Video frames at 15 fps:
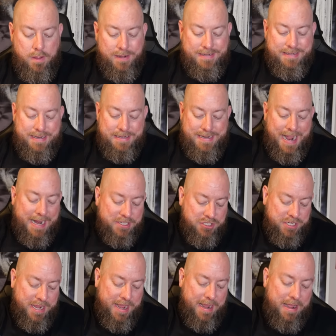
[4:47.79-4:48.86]
a dash
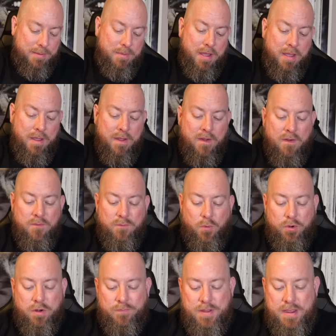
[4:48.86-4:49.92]
cam
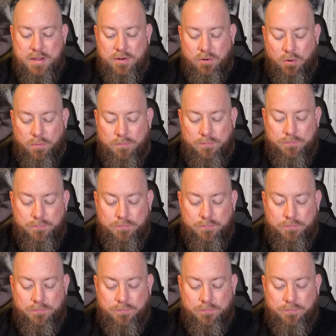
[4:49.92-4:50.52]
for your vehicle.